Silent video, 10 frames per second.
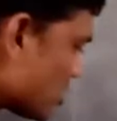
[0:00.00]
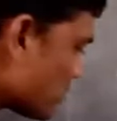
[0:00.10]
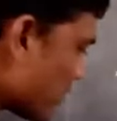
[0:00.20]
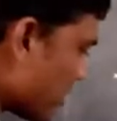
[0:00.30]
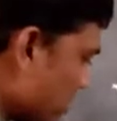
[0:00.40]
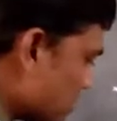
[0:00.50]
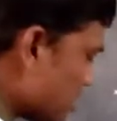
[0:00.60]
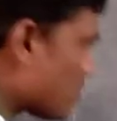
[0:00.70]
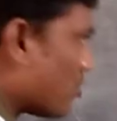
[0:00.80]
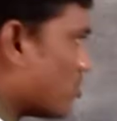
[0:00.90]
speed is
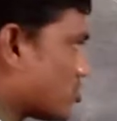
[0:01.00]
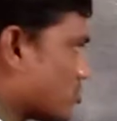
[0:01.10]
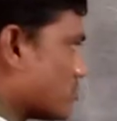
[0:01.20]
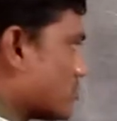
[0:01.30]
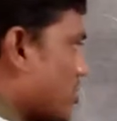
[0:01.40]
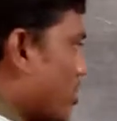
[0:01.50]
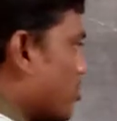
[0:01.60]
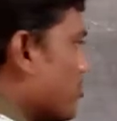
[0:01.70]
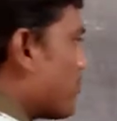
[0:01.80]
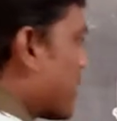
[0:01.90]
equals to
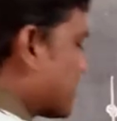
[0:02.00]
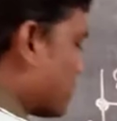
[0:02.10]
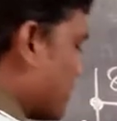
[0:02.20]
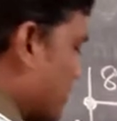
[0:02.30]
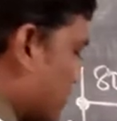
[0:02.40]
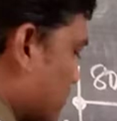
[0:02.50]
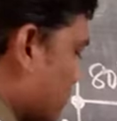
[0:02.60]
u plus v